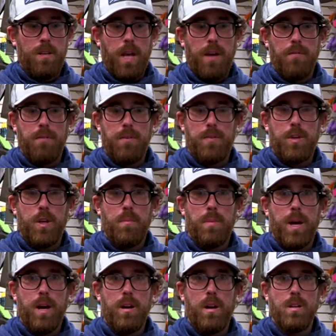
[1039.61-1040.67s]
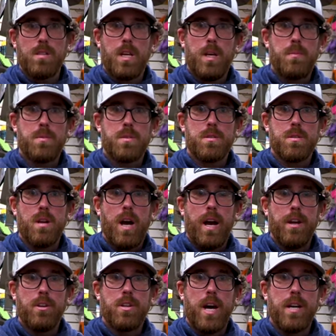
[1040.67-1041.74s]
Having 15 pound also keeps,
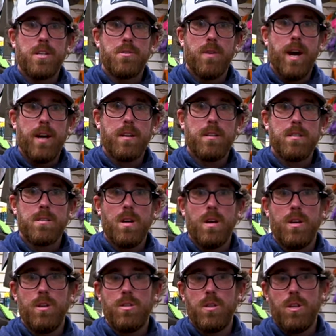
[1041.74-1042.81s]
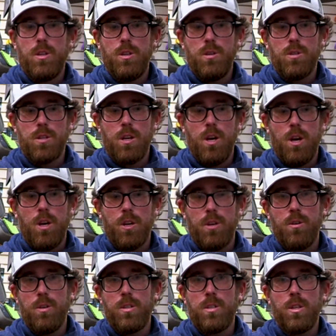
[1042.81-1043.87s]
I tie direct, so I usually use a
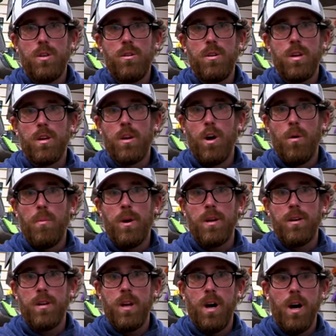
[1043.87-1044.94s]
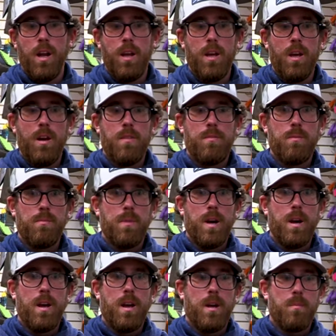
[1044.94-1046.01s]
uni to uni or an all bite knot from
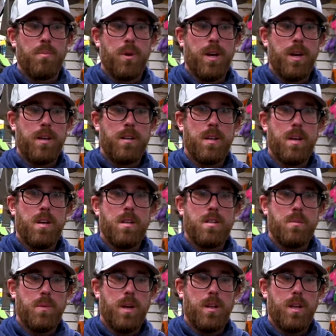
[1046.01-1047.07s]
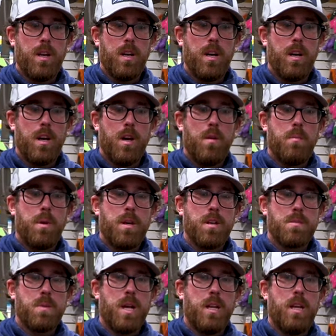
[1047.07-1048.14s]
my braid to my leader,
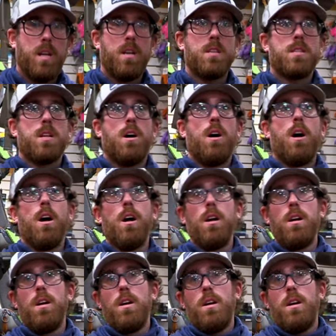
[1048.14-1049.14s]
because my leaders are,